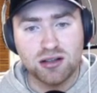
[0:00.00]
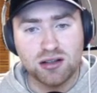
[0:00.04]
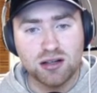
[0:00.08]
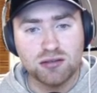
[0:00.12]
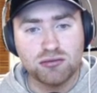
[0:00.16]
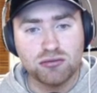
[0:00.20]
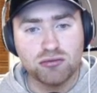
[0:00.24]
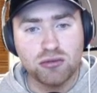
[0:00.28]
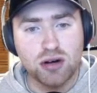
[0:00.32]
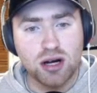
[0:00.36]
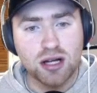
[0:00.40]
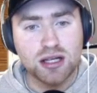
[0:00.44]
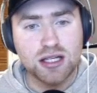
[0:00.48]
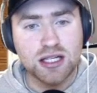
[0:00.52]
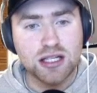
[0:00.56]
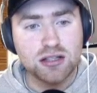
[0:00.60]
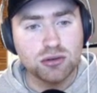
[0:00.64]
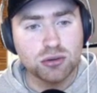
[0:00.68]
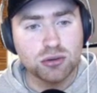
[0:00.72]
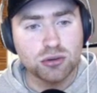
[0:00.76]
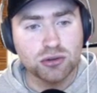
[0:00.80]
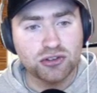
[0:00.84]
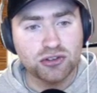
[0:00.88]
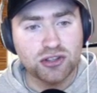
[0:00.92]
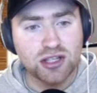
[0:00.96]
right near
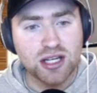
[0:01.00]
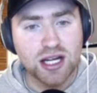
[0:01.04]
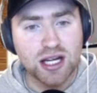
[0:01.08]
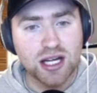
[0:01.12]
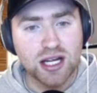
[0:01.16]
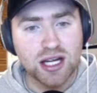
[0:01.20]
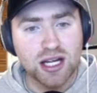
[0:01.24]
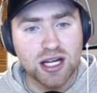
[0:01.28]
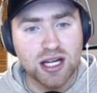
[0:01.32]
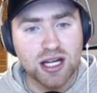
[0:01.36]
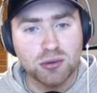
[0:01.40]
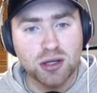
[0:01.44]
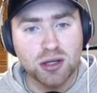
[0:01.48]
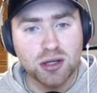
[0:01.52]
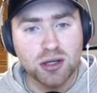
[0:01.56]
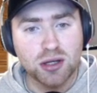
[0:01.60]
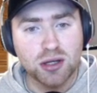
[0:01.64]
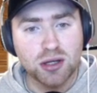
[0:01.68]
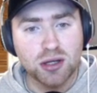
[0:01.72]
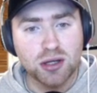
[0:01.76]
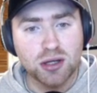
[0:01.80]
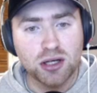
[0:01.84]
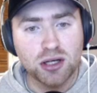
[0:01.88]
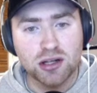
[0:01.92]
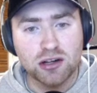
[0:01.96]
Dawson now as well with
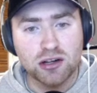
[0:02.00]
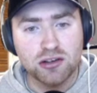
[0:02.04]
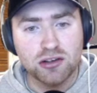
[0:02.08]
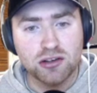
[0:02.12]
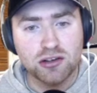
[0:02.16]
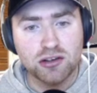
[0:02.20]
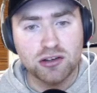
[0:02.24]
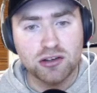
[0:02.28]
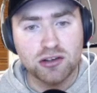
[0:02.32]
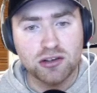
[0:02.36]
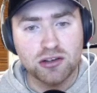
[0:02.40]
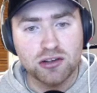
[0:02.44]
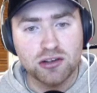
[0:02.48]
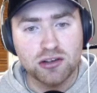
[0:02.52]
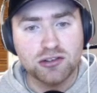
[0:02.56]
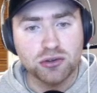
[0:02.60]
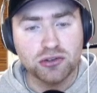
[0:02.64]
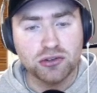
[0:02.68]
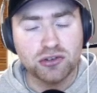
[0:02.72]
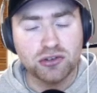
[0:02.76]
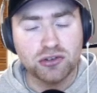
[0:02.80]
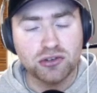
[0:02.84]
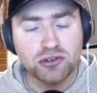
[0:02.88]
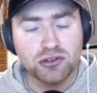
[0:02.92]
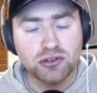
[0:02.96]
those big scores in
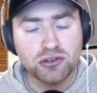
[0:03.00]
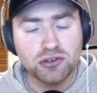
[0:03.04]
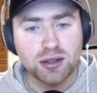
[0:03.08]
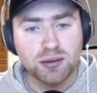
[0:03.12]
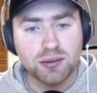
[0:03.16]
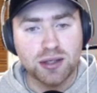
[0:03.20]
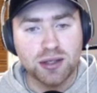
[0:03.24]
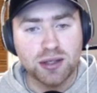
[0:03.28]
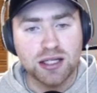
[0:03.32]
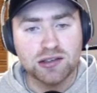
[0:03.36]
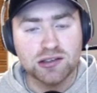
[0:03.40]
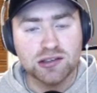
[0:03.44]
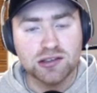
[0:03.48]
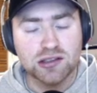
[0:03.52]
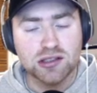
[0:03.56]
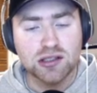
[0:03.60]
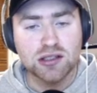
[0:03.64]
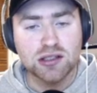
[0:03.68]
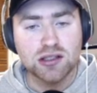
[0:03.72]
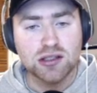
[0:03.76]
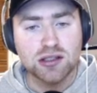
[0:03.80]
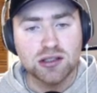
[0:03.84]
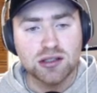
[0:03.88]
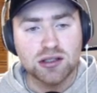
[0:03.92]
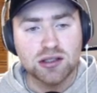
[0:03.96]
the last 3 weeks.
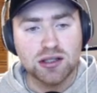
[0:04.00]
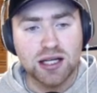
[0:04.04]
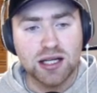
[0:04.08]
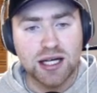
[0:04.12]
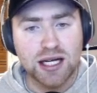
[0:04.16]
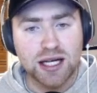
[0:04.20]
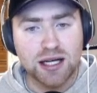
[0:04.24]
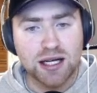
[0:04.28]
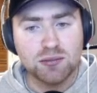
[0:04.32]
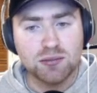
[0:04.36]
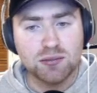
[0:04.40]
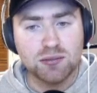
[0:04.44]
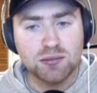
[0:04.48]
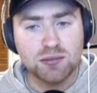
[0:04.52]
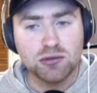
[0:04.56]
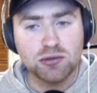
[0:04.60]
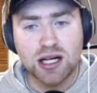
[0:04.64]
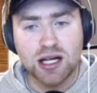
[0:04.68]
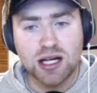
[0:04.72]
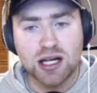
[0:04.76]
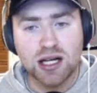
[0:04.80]
2 of the last